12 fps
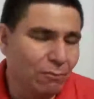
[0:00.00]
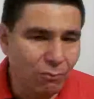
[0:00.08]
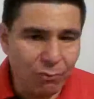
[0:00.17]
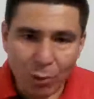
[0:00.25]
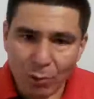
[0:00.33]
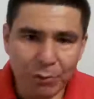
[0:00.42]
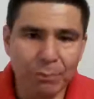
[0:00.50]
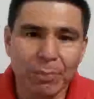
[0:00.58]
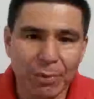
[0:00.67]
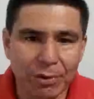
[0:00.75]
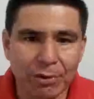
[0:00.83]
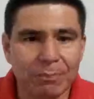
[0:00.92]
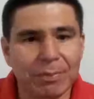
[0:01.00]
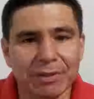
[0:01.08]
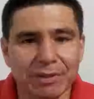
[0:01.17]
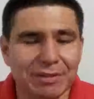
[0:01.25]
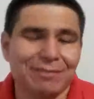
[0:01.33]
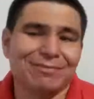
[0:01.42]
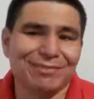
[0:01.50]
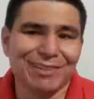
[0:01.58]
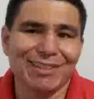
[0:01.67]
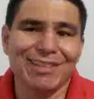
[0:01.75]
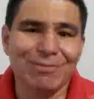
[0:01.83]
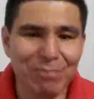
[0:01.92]
wrote a book, but
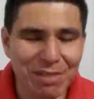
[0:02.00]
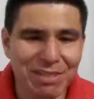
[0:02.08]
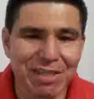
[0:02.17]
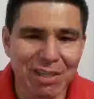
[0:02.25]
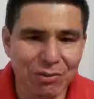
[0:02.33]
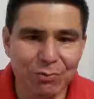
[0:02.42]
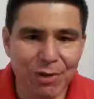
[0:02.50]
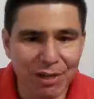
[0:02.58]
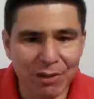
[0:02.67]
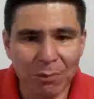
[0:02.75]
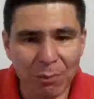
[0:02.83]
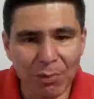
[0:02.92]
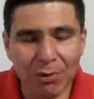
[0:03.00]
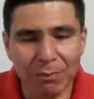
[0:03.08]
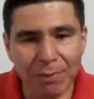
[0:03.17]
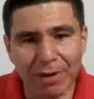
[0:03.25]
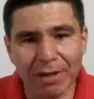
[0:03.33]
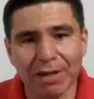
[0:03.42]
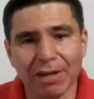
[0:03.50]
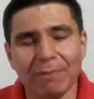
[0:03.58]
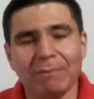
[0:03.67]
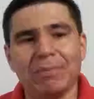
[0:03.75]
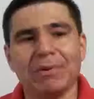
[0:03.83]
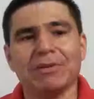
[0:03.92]
besides reading the book,
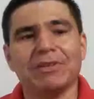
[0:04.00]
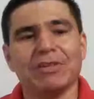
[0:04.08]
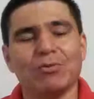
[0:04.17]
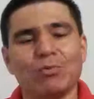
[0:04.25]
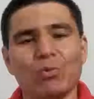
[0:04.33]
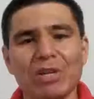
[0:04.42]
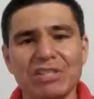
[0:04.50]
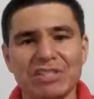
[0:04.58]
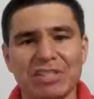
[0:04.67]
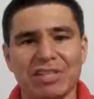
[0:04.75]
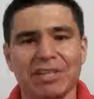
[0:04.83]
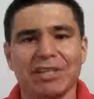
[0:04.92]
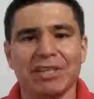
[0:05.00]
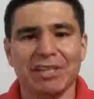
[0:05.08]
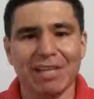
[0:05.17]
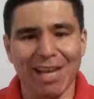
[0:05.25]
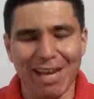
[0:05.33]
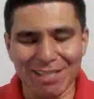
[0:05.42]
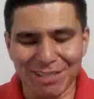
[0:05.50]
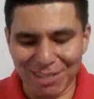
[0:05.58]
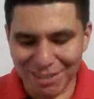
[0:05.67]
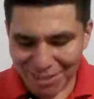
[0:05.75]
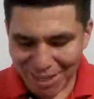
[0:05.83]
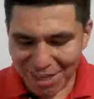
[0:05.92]
but the risk has
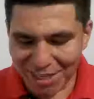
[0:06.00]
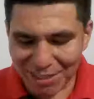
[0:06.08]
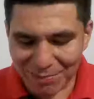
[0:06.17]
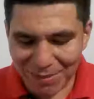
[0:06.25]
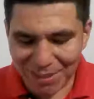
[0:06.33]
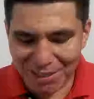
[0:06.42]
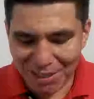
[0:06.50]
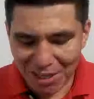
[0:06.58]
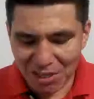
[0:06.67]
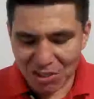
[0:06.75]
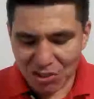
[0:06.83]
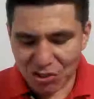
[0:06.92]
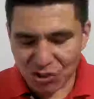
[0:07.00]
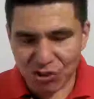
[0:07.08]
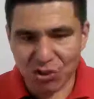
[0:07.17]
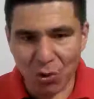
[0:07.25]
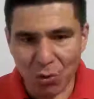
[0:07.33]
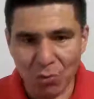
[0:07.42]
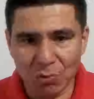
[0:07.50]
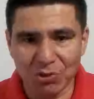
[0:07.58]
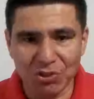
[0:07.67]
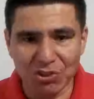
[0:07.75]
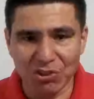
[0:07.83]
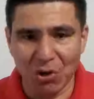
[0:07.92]
been taking me so
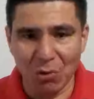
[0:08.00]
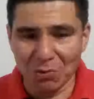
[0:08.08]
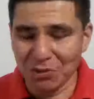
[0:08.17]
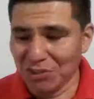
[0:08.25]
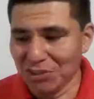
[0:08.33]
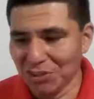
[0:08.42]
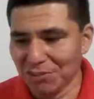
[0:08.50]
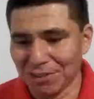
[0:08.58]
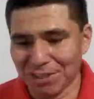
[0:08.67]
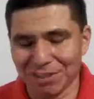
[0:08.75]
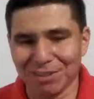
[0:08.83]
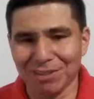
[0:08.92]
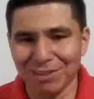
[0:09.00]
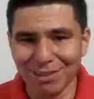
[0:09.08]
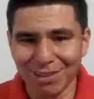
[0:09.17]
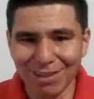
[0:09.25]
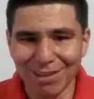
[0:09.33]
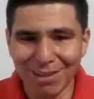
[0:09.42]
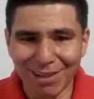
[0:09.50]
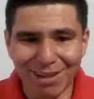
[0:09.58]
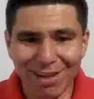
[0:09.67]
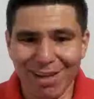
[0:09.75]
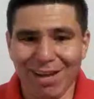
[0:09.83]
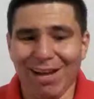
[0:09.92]
seriously.
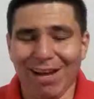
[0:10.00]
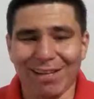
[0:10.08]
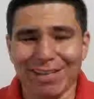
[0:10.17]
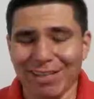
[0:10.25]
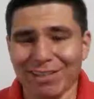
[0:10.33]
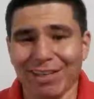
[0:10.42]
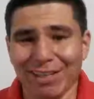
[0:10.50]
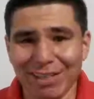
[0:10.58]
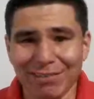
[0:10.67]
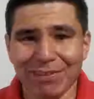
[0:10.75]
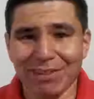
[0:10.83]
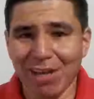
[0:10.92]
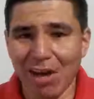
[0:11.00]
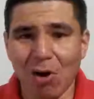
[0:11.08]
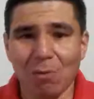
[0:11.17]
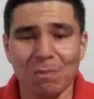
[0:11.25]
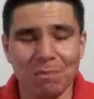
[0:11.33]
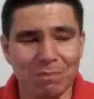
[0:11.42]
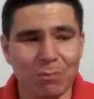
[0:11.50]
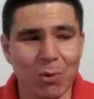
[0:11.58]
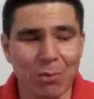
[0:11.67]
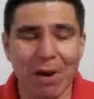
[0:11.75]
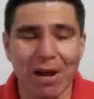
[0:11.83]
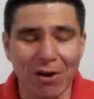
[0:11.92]
I cannot even help where
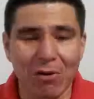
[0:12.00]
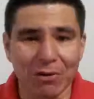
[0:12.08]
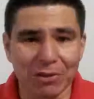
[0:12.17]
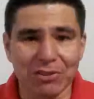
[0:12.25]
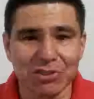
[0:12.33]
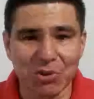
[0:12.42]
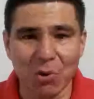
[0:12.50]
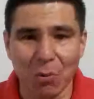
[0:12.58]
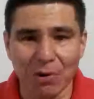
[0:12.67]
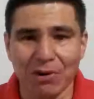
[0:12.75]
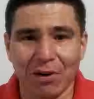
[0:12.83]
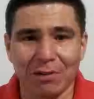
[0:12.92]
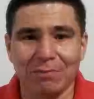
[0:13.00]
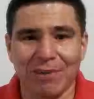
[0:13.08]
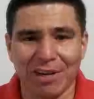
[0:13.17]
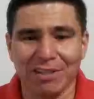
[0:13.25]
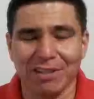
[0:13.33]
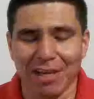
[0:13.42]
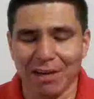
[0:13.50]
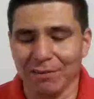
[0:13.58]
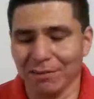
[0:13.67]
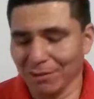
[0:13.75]
my heart is going on right now.